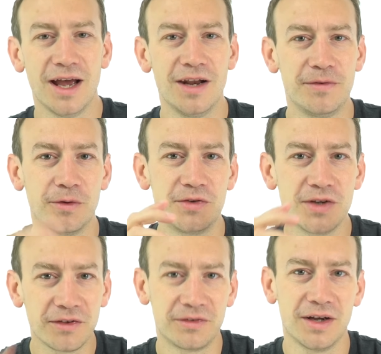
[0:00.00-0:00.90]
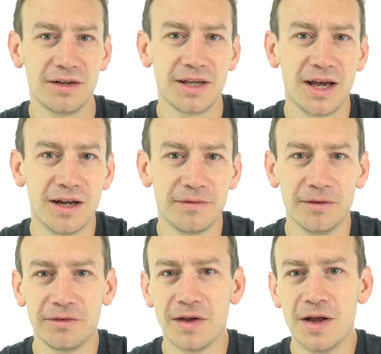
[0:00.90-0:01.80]
And if you're just starting A
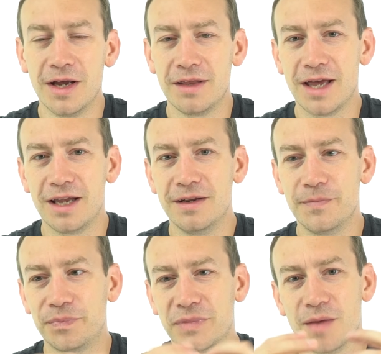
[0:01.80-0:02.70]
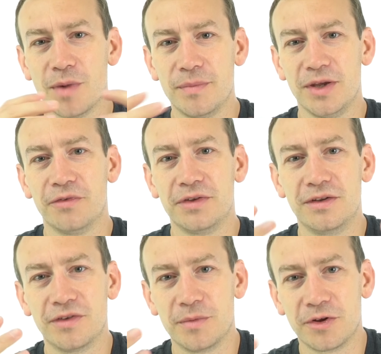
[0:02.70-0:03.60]
levels, then there might be
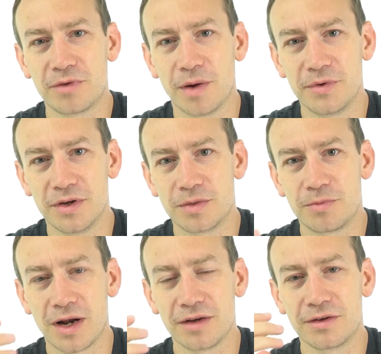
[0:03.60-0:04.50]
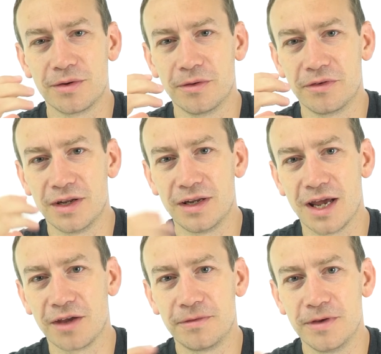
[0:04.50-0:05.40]
obviously some disruption to practicals in the
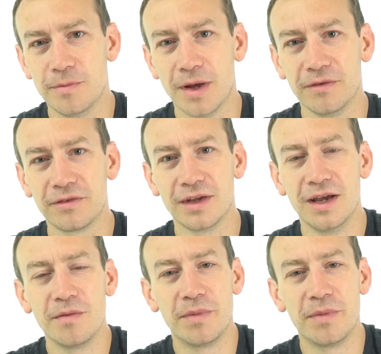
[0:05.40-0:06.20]
next few months,